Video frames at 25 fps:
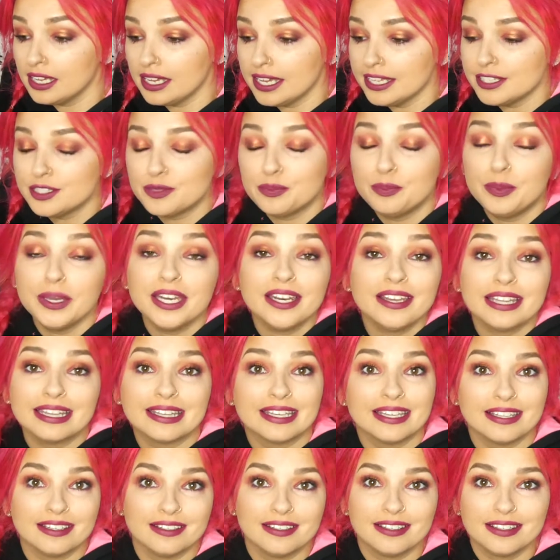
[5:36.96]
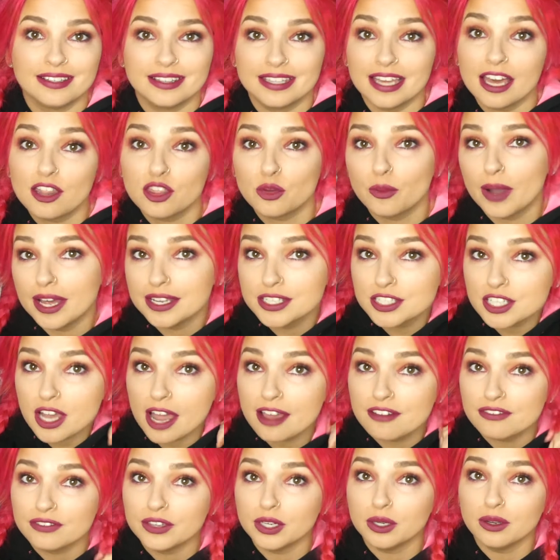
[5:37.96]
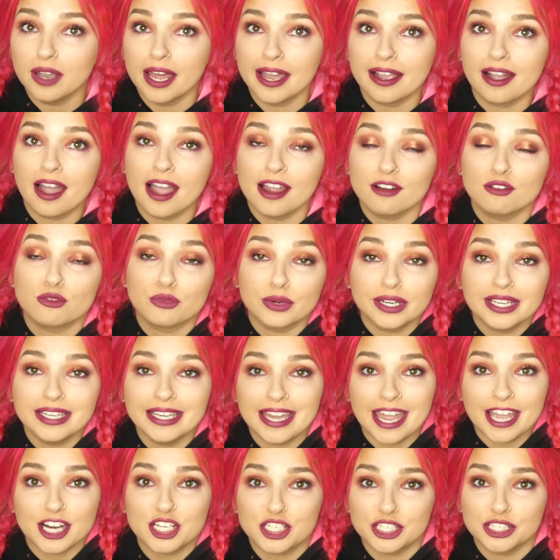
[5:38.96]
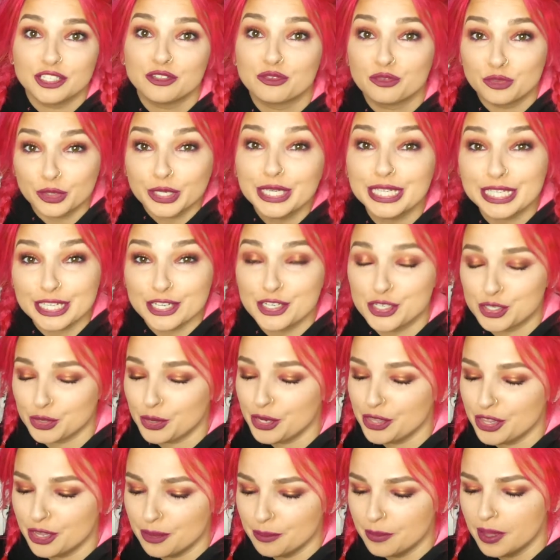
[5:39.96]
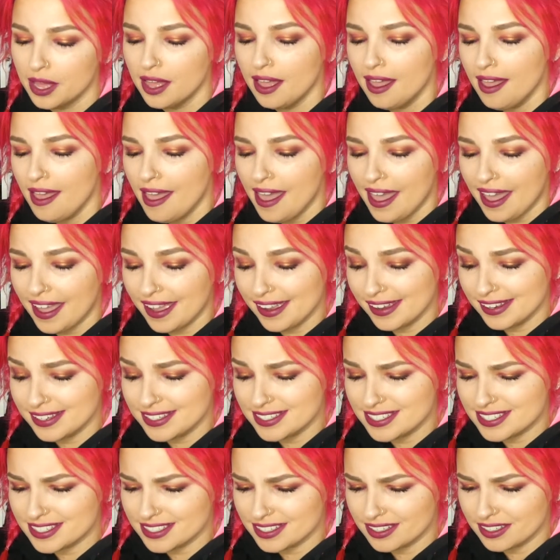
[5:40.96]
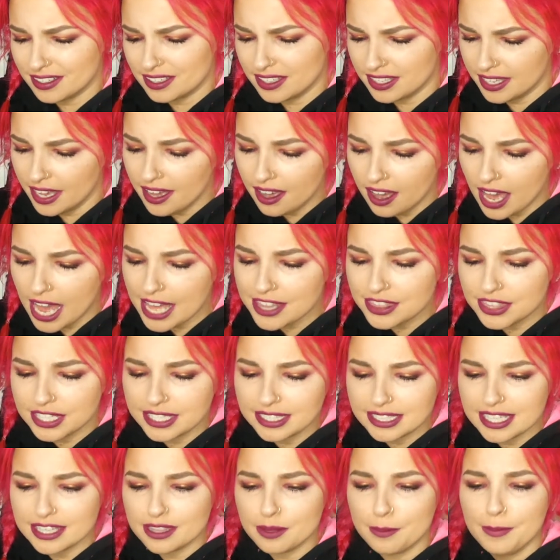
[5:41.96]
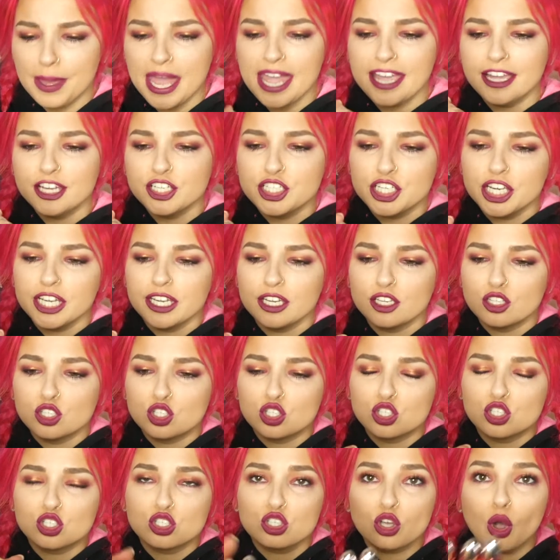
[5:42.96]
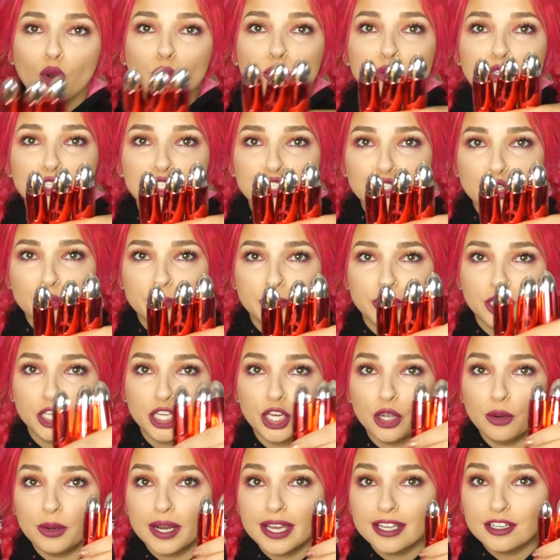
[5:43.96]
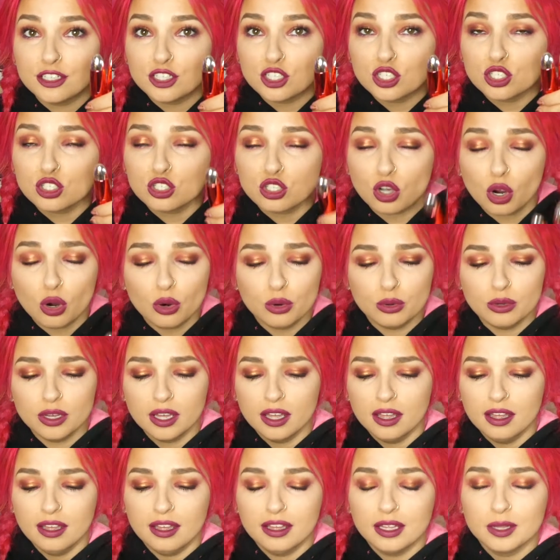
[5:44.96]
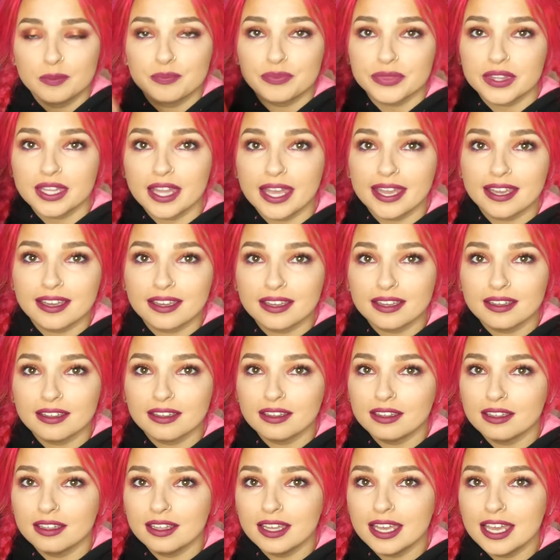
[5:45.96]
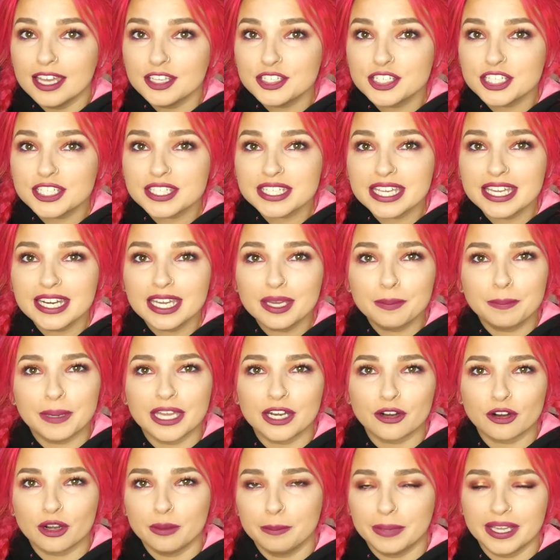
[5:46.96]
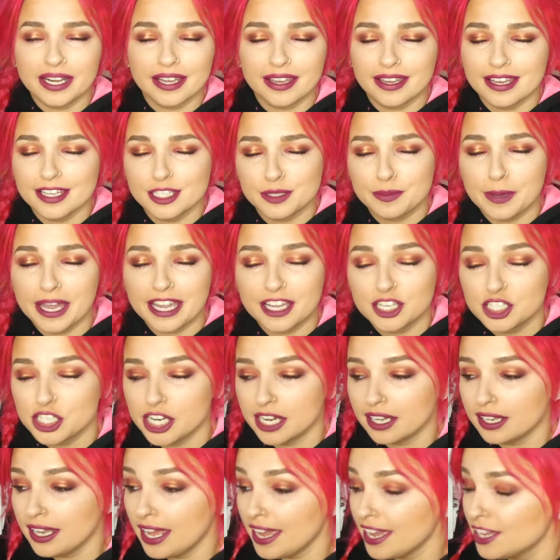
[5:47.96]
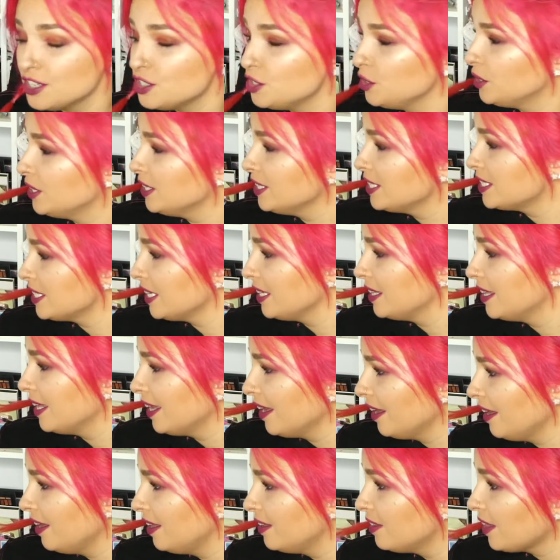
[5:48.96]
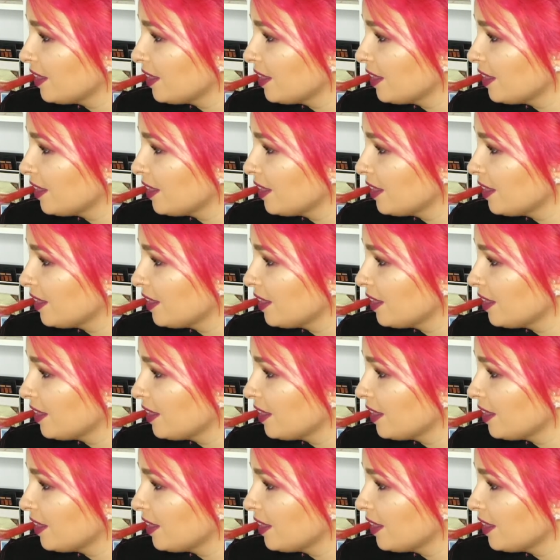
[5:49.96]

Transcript: it's better than the other ones. I feel like I really actually really enjoy them. And yeah, I think that the packaging is so super cute. It is so like, it's just getting better and better, his packaging. Like as you can see there,